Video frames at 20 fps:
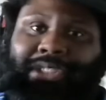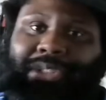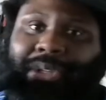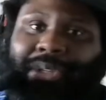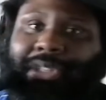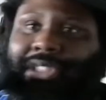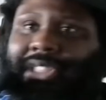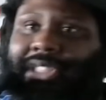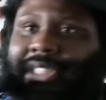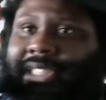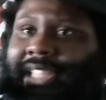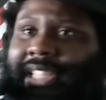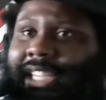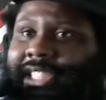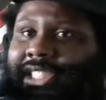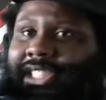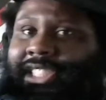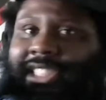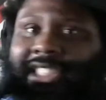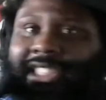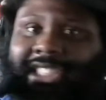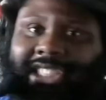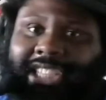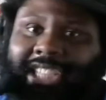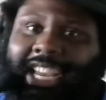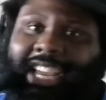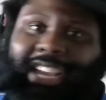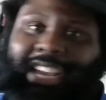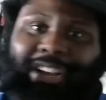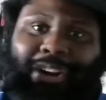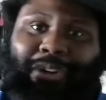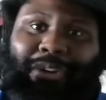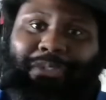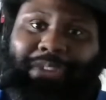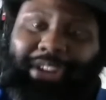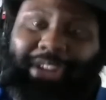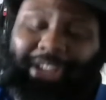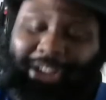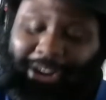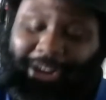So it's just like cha-ching
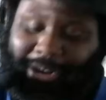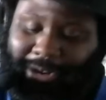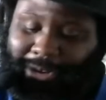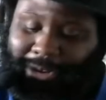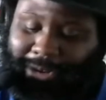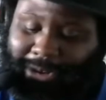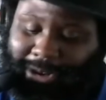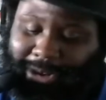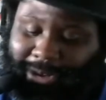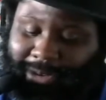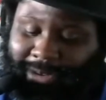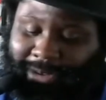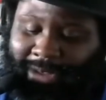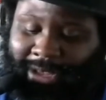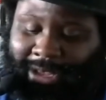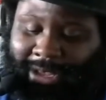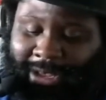over here,